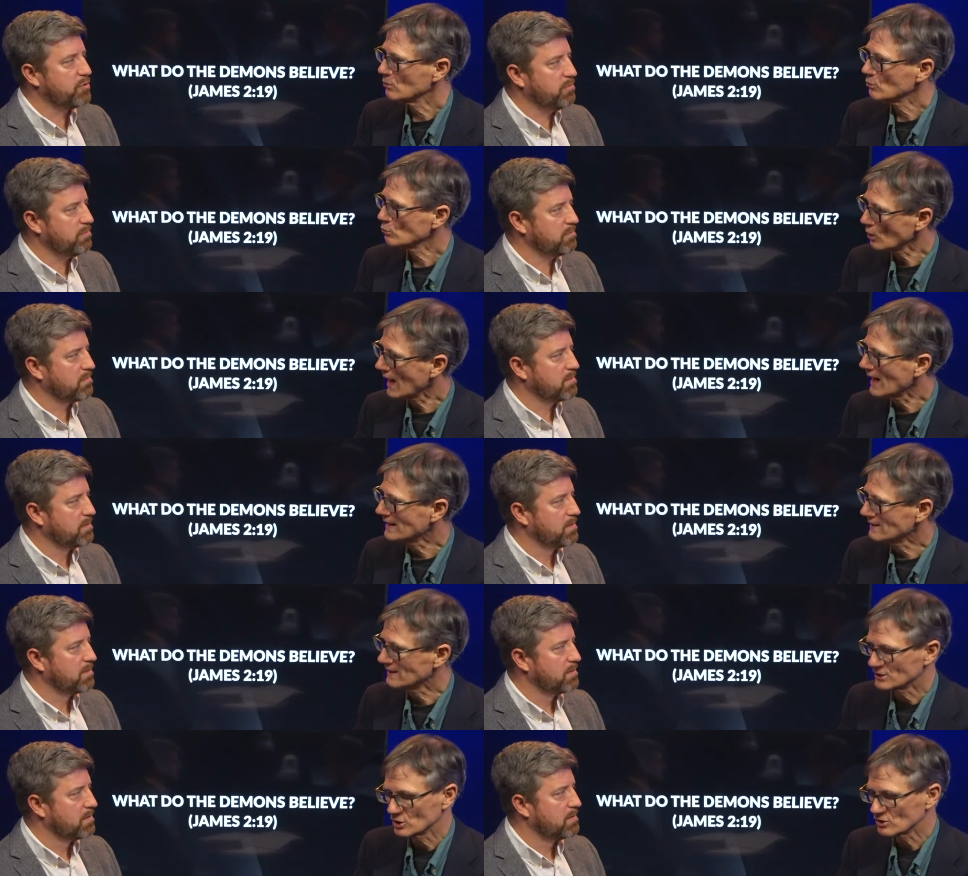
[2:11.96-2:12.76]
Speaker 1: Right,
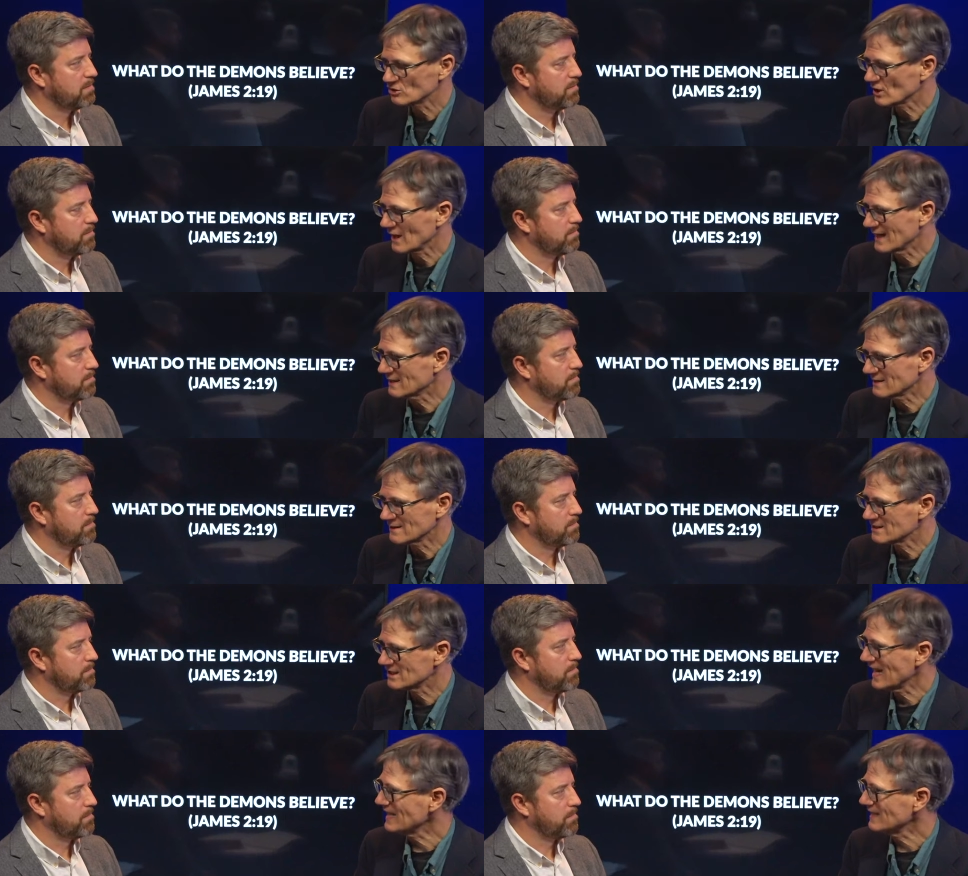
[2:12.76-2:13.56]
just like
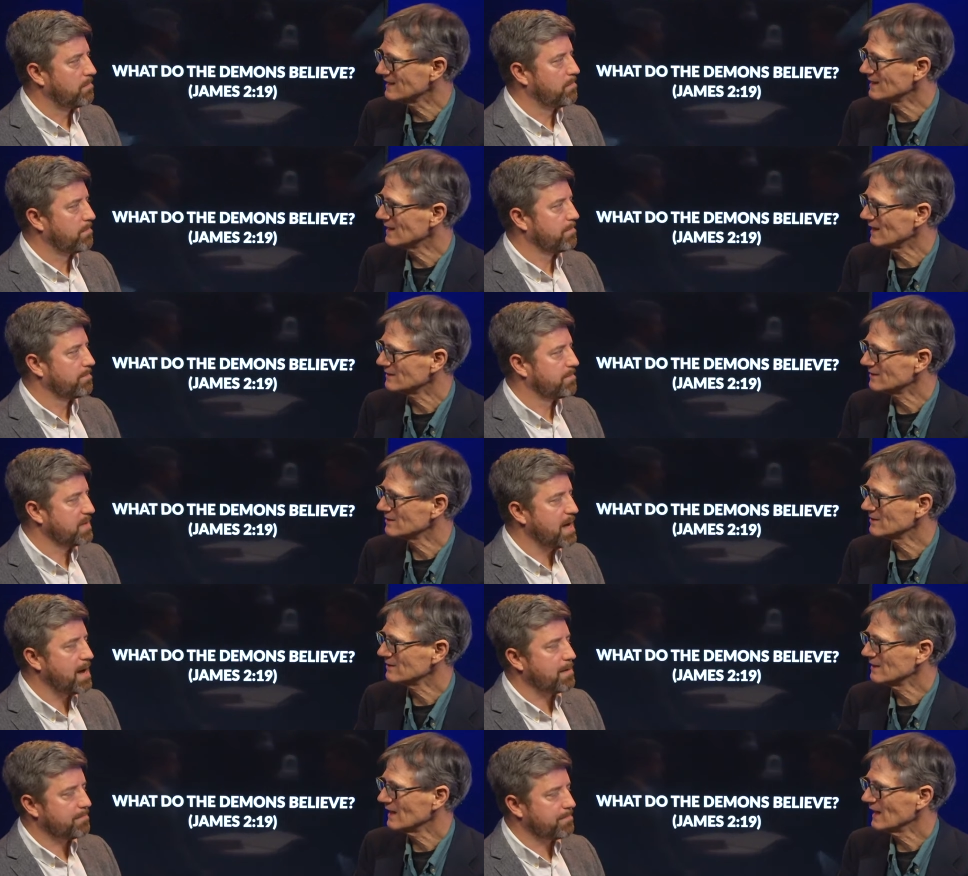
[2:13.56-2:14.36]
Satan does. Yeah.
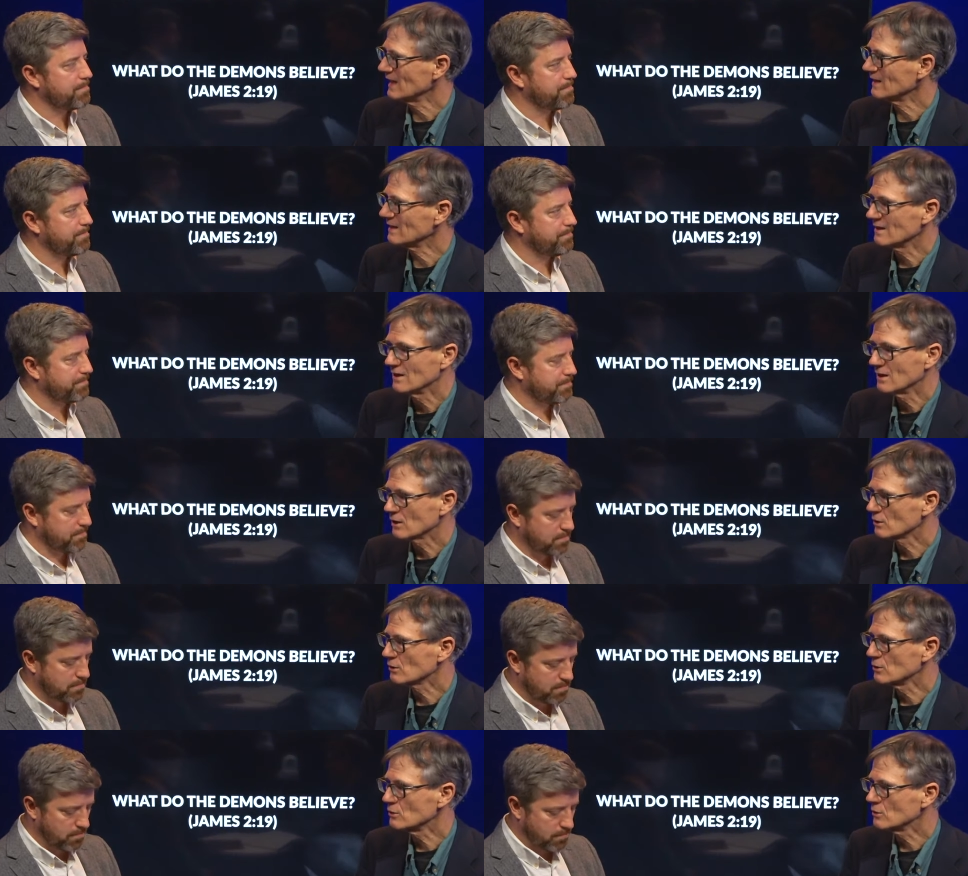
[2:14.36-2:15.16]
In
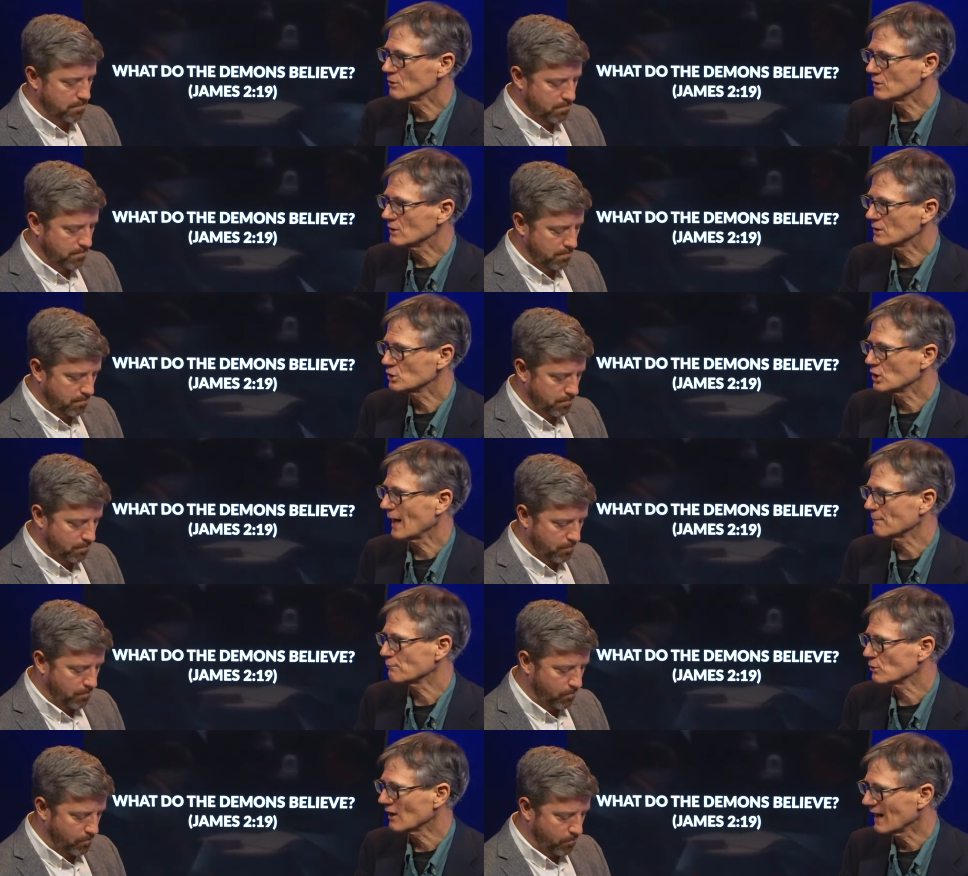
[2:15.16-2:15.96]
Luke
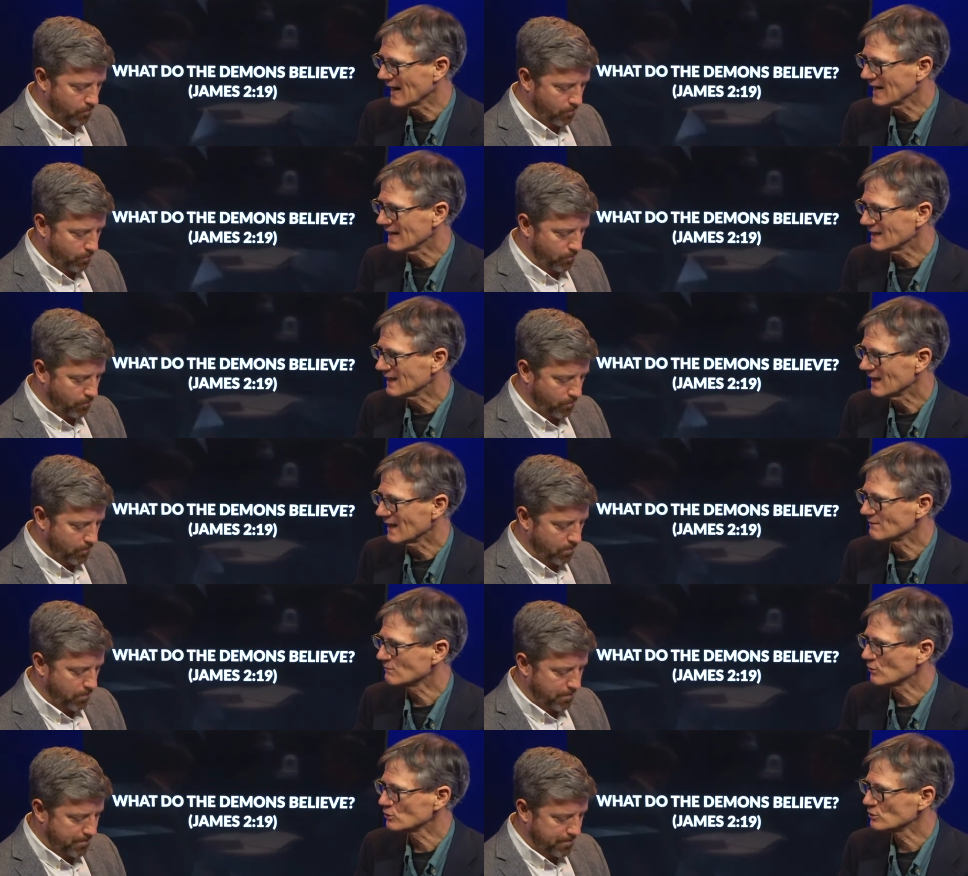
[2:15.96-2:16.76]
chapter 8 and
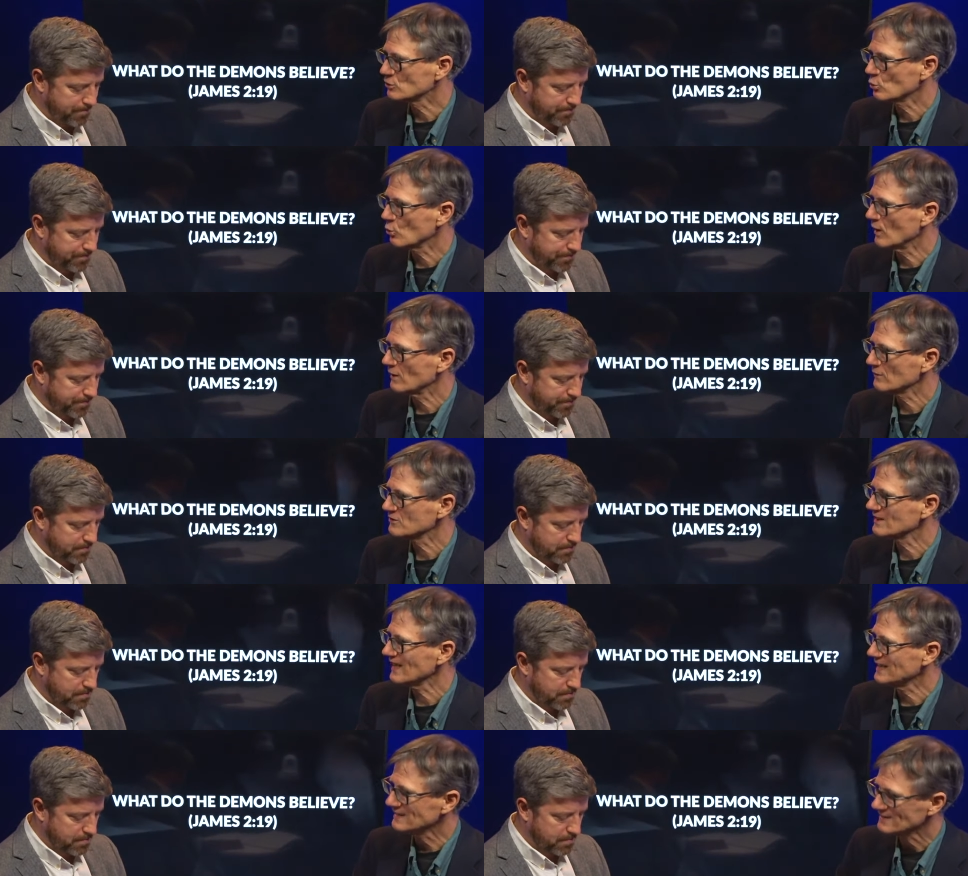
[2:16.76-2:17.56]
verse 12,
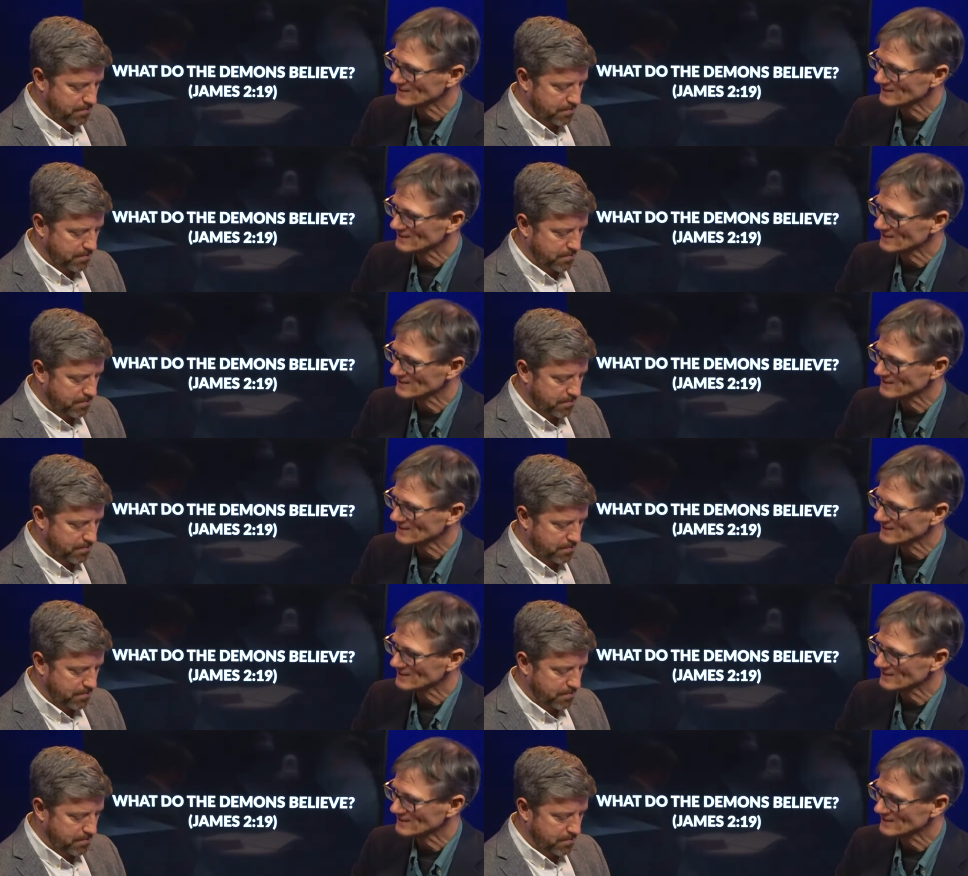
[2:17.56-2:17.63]
Satan